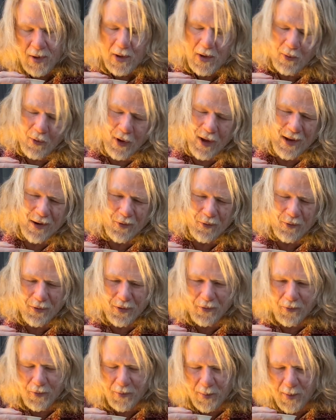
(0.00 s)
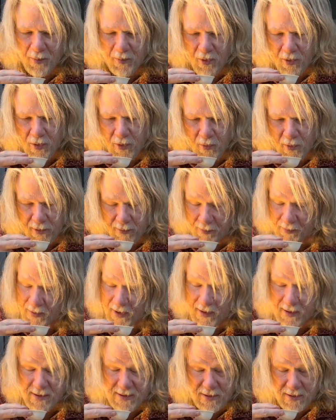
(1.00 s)
well, I don't really remember
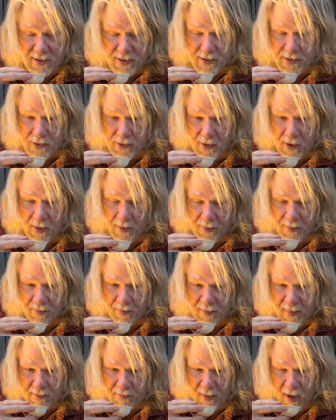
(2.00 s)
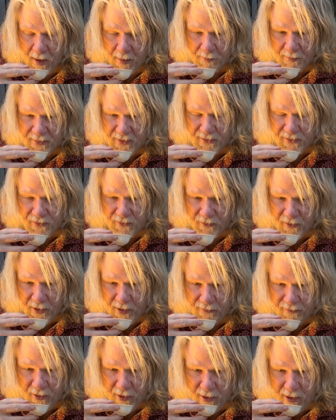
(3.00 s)
but this is
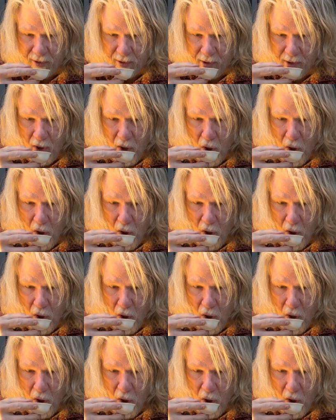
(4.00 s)
very, very good.